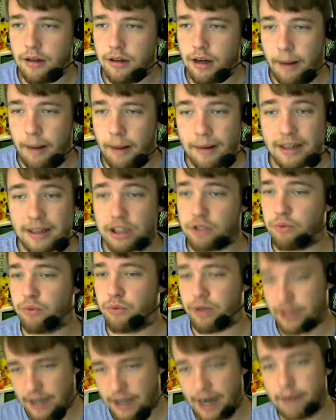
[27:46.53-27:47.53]
I'm actually
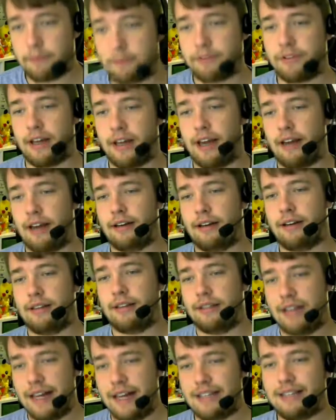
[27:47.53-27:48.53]
really hyped for that.
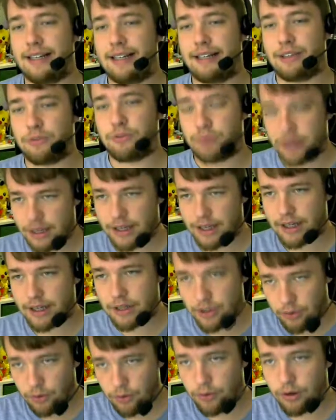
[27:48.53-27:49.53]
That sounds really
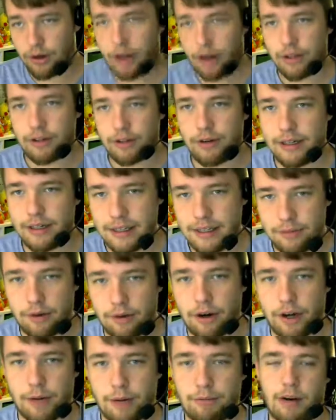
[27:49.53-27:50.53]
cool. Although I did
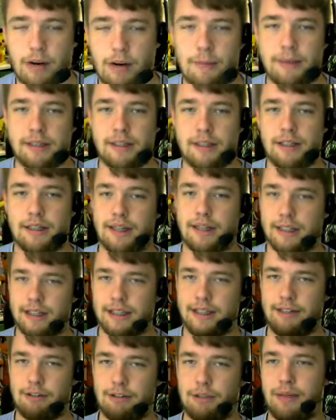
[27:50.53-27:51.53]
already promise that the next
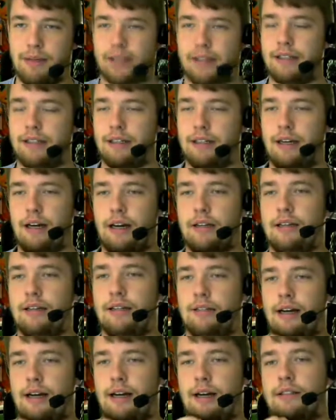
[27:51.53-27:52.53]
series would be an, a
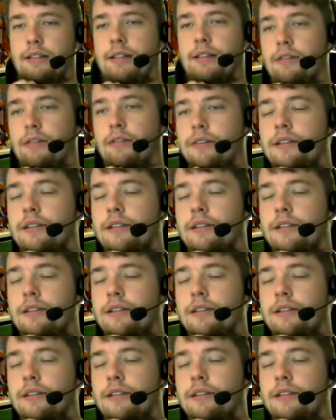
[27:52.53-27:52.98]
Nuzlocke, so...